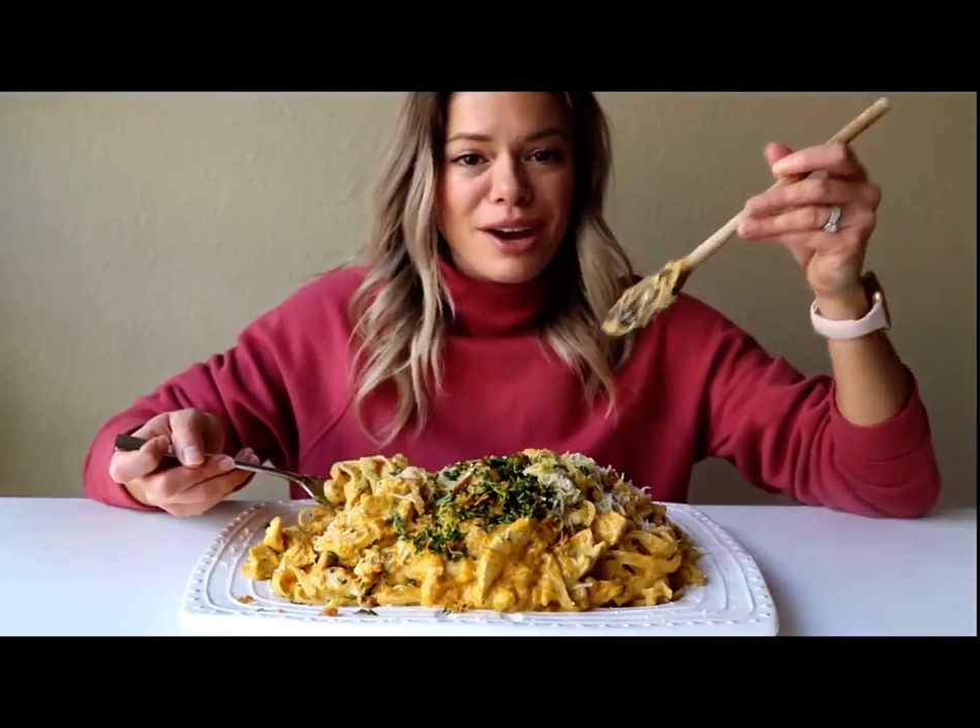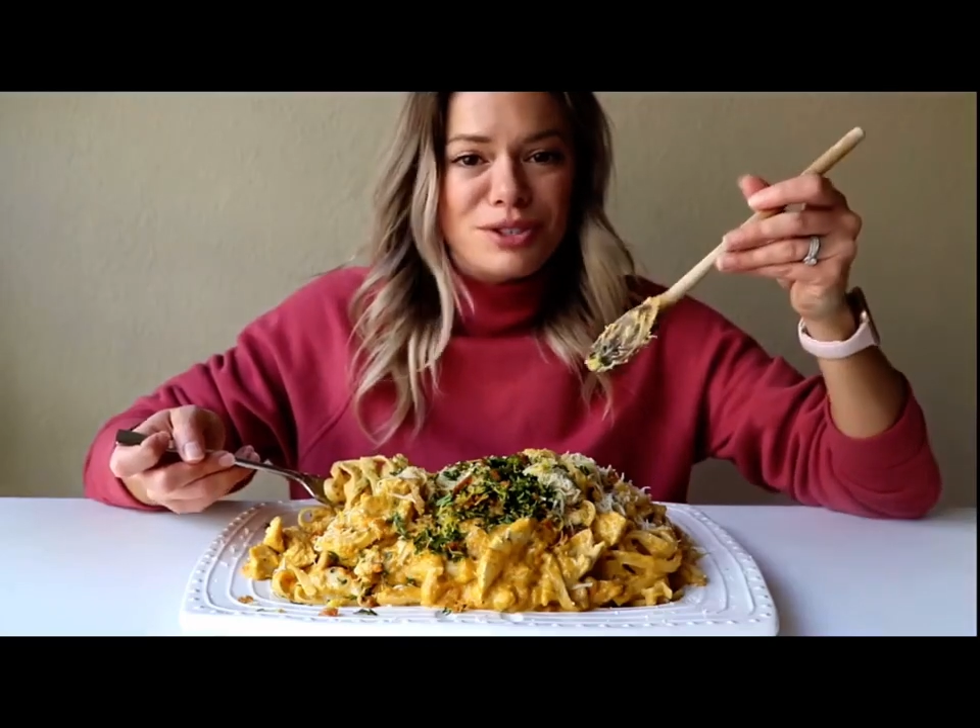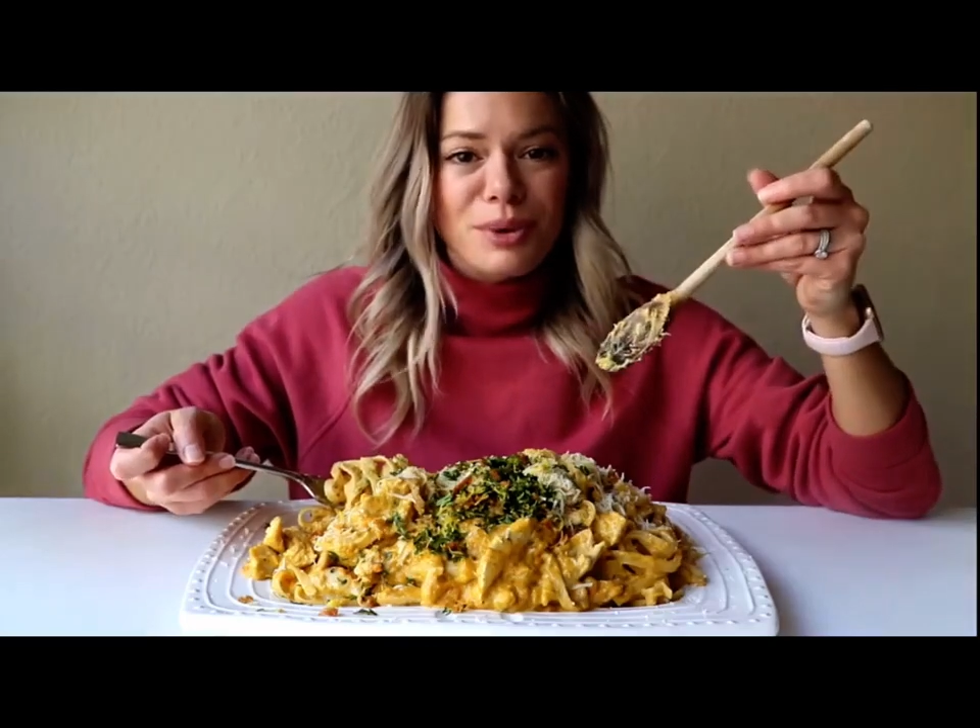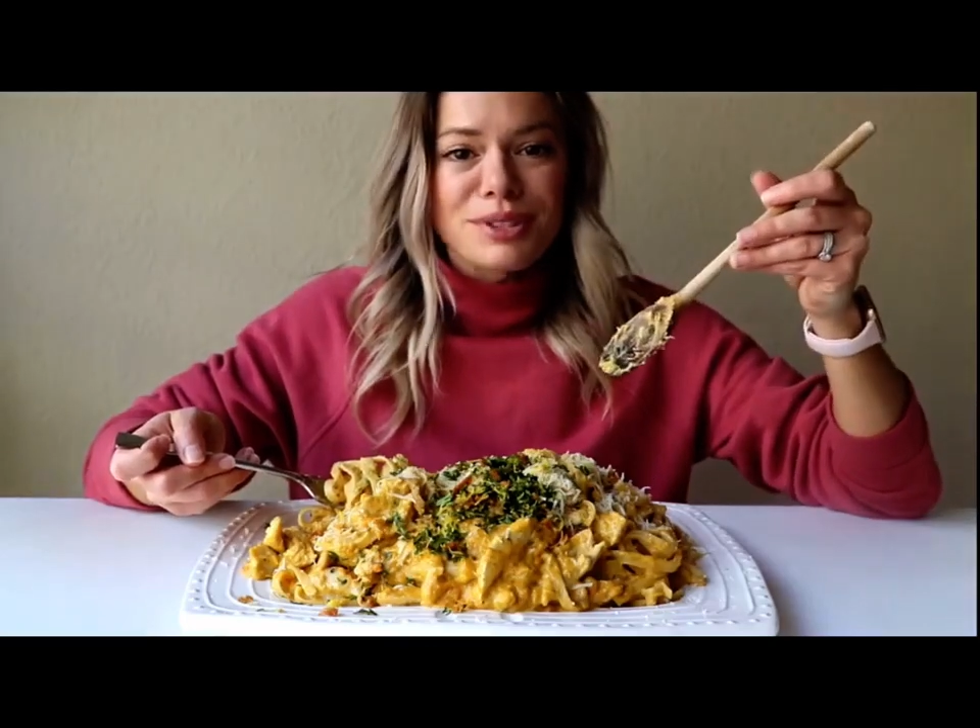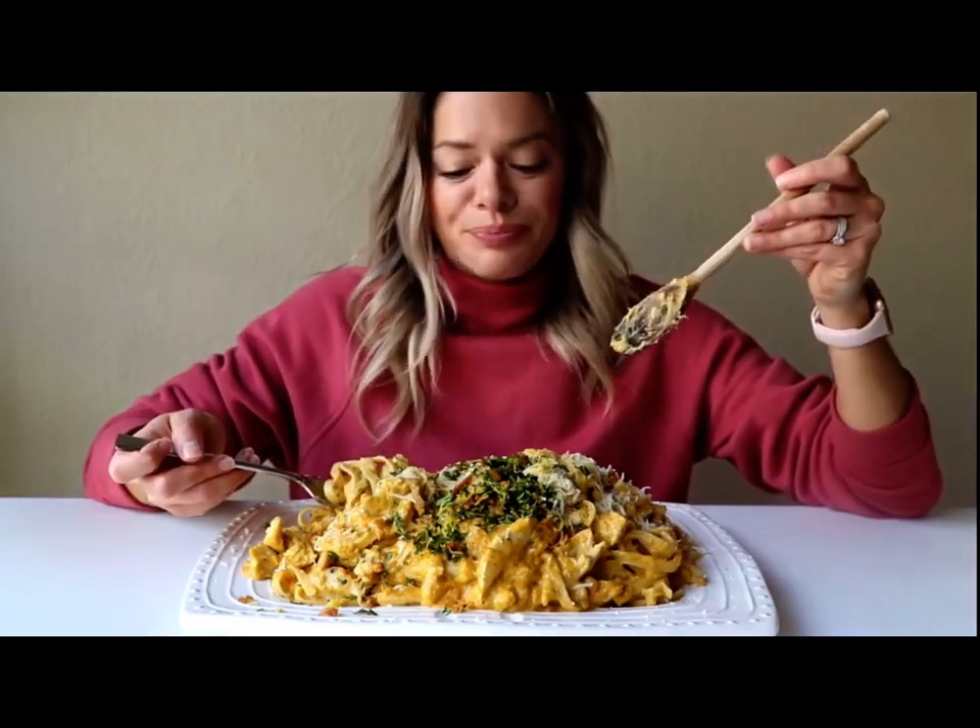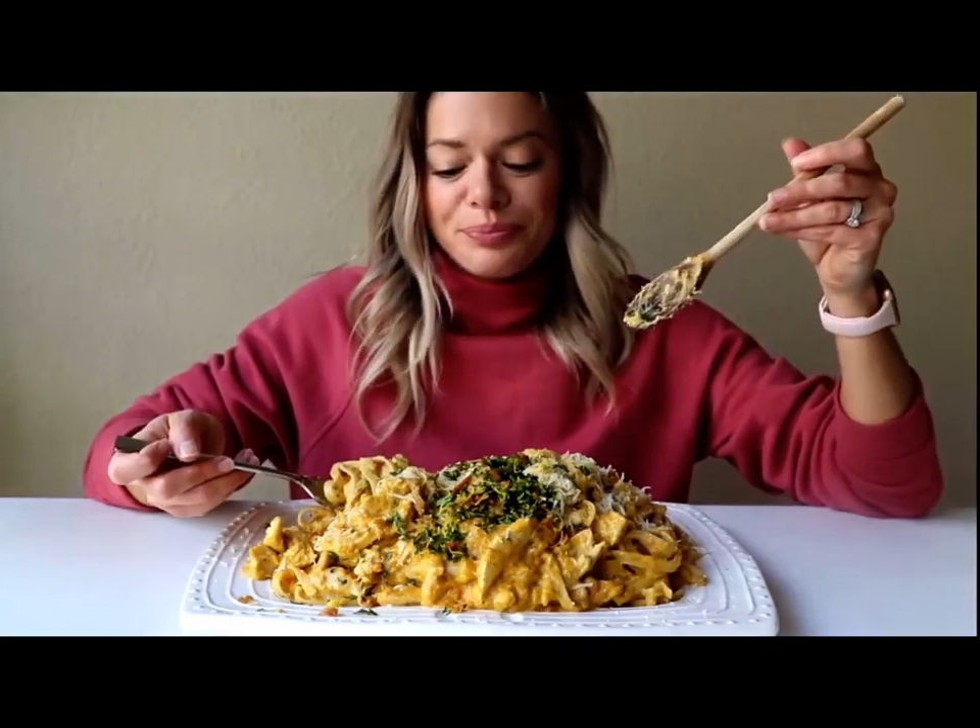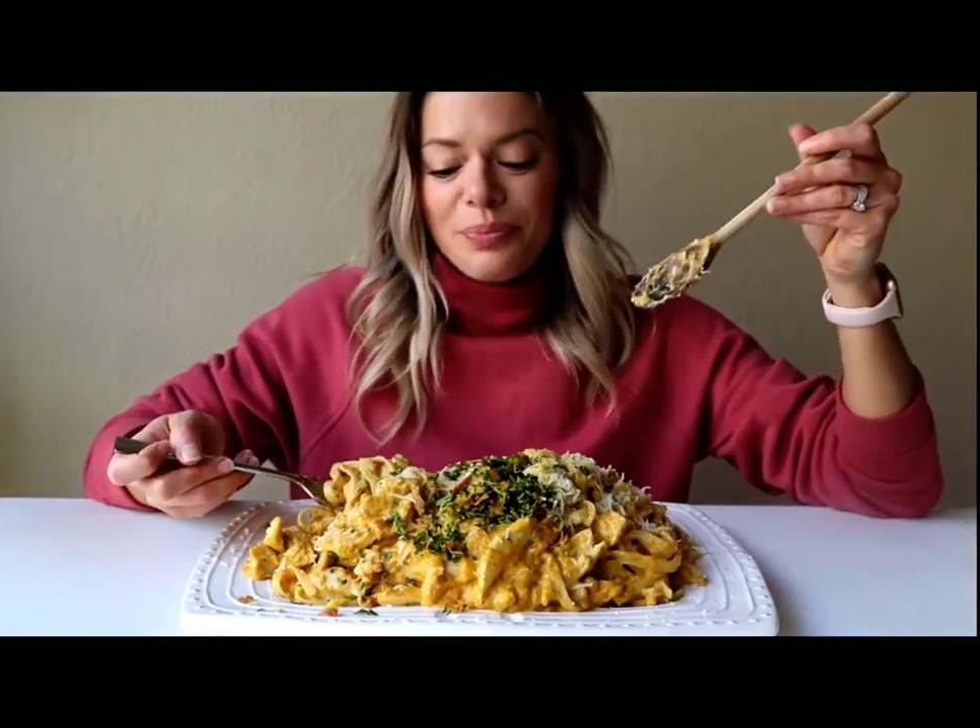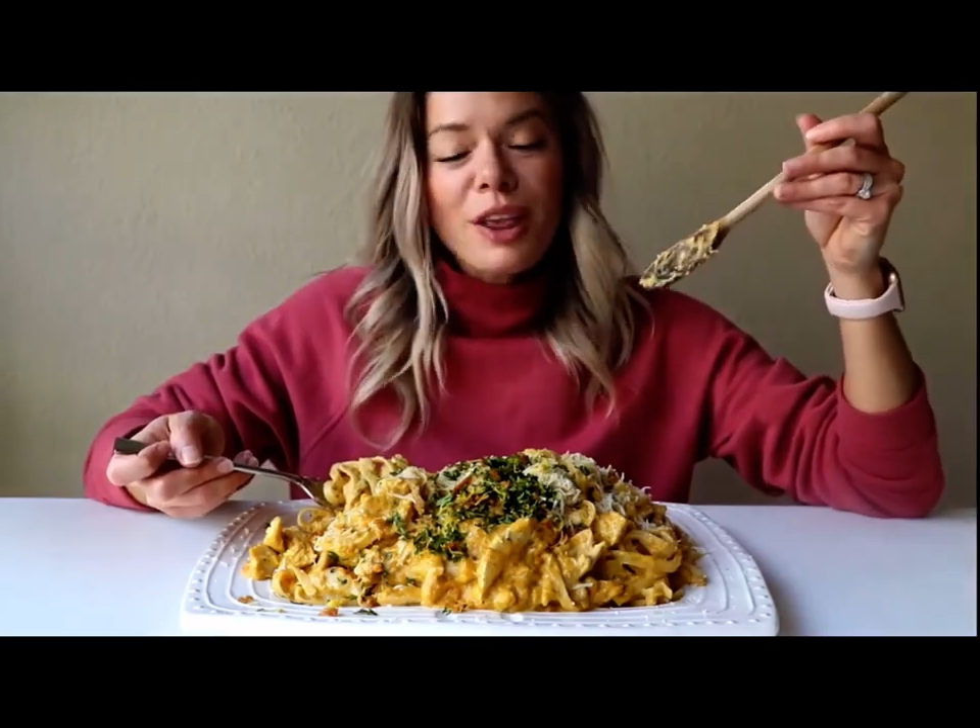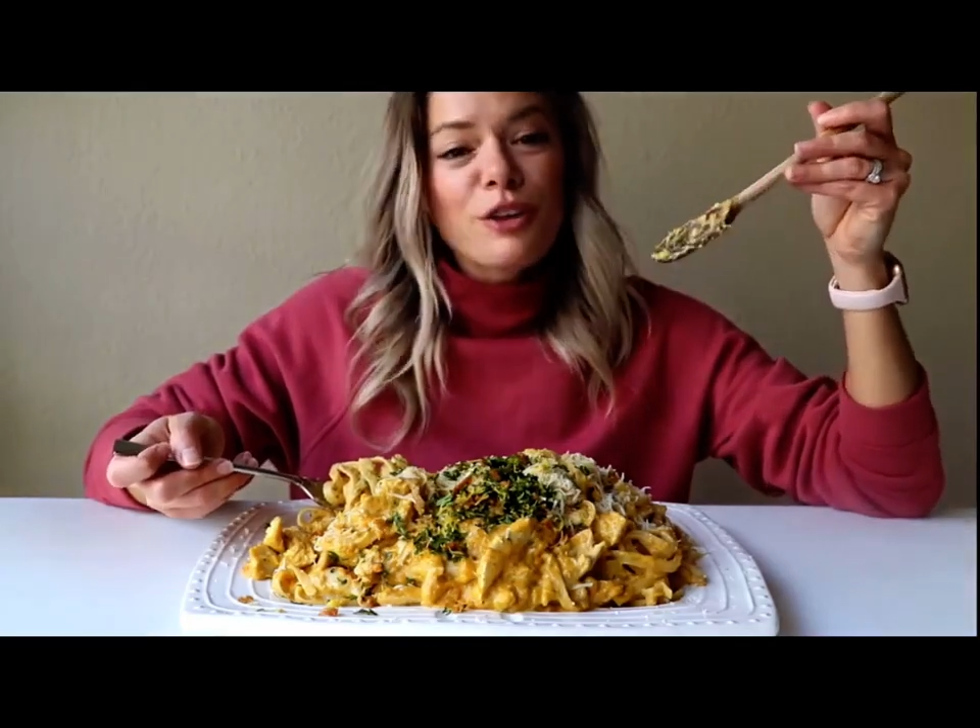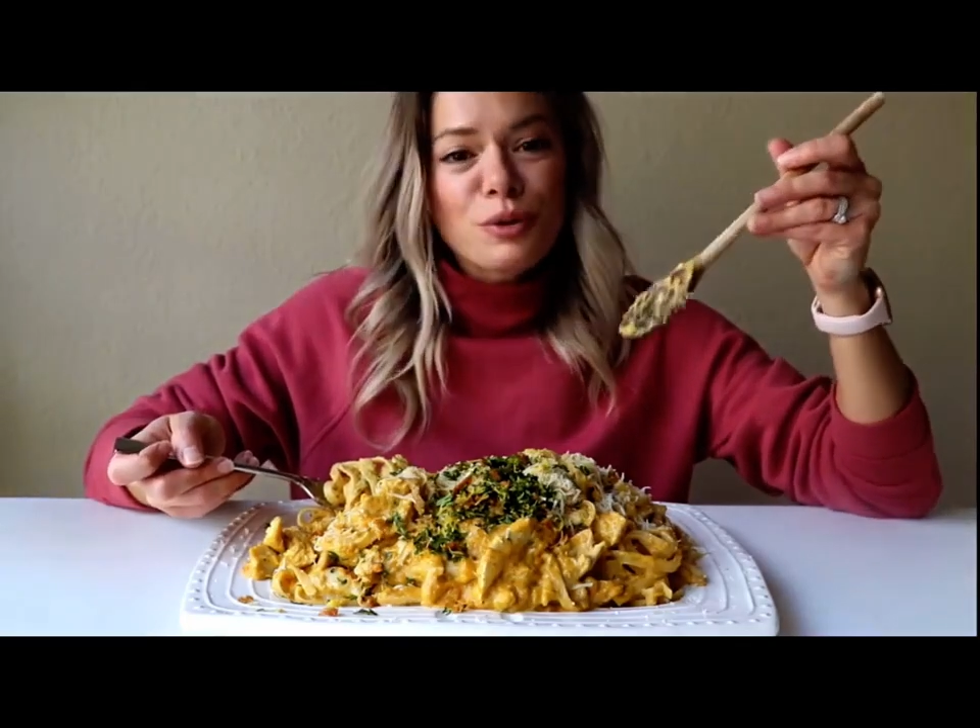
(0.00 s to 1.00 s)
vegetables
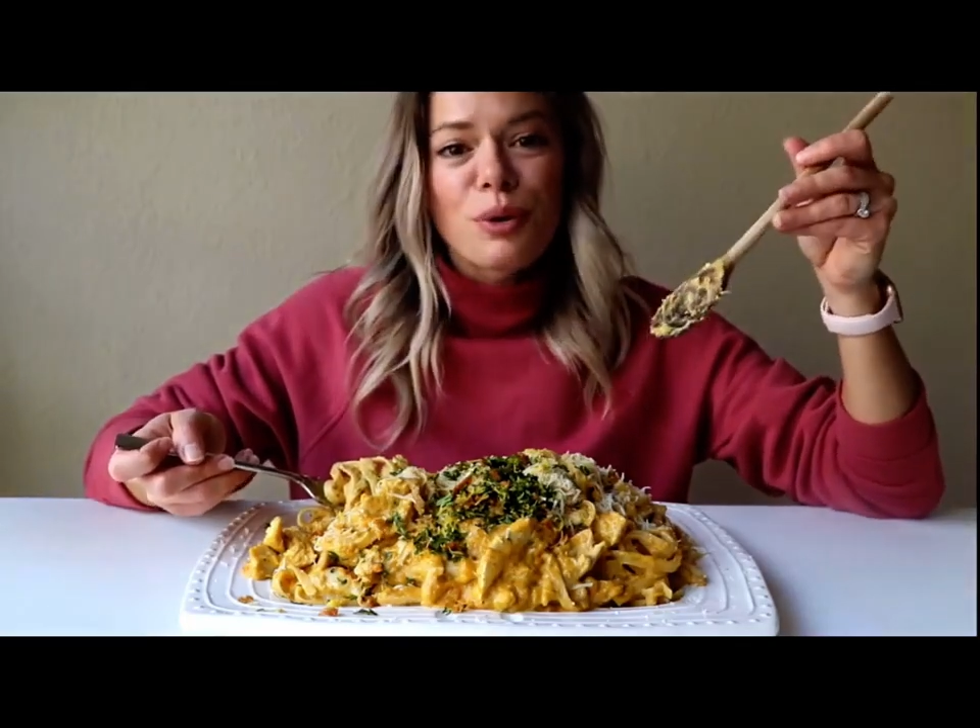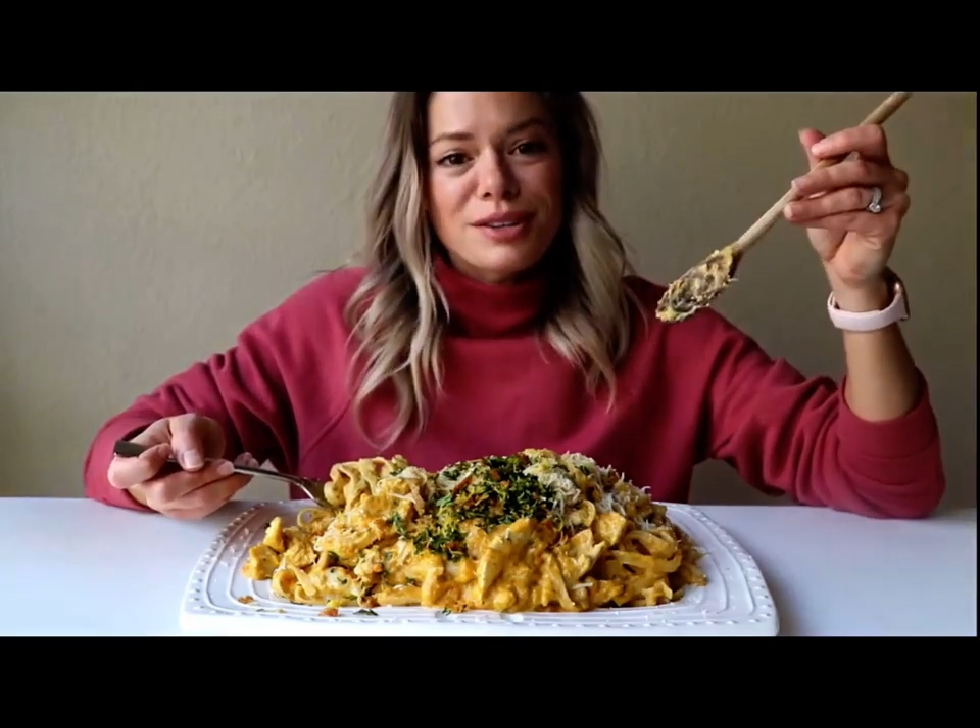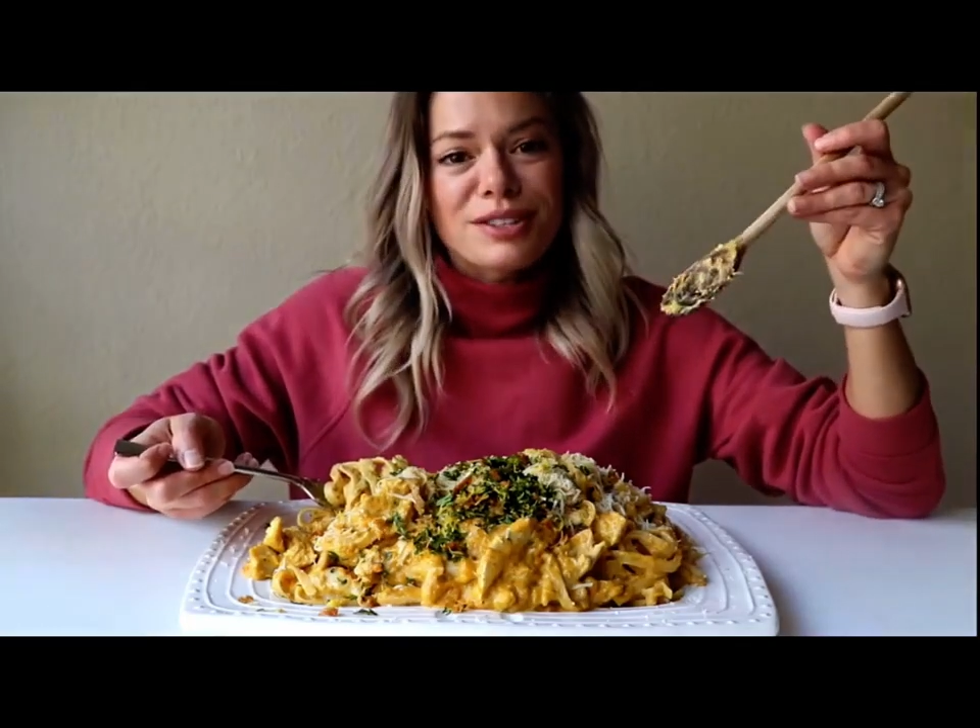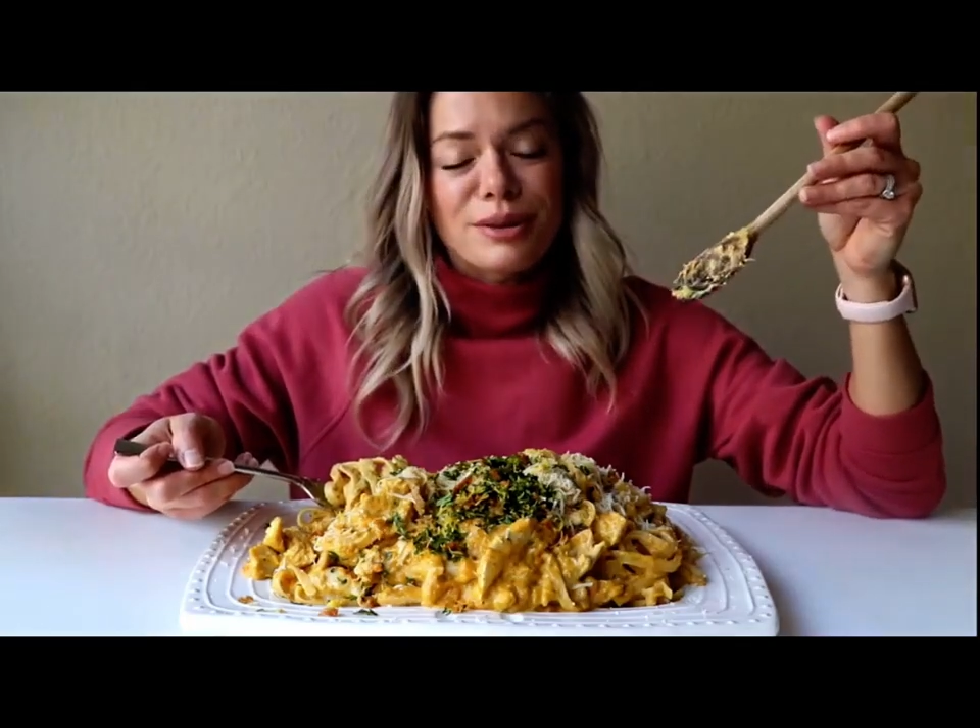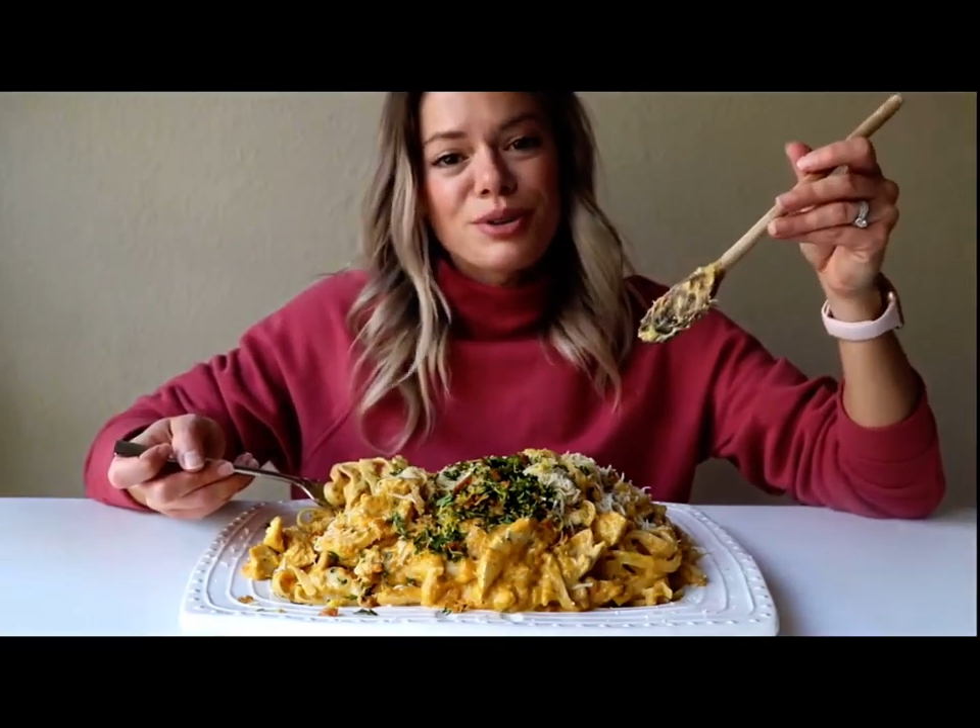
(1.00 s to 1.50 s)
in the food processor.